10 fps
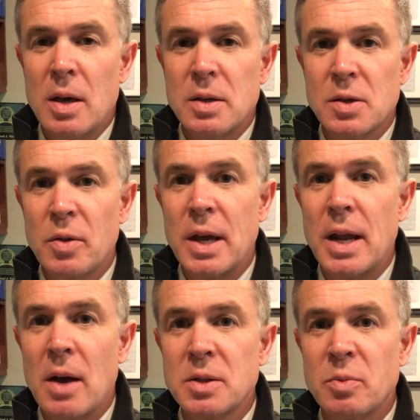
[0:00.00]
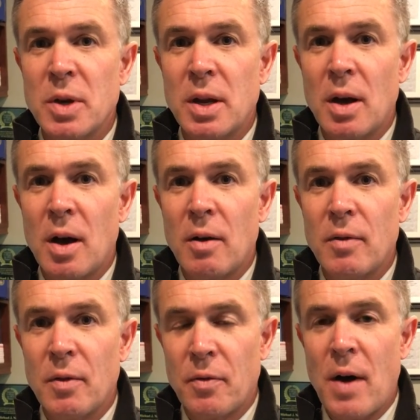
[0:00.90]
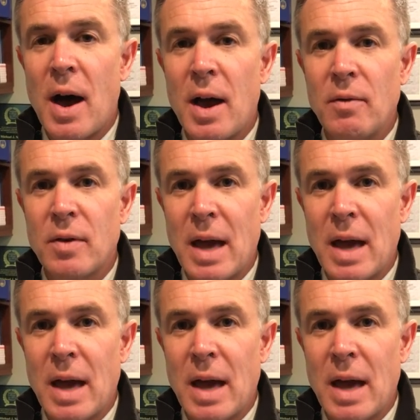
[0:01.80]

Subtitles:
So the announcement of the 5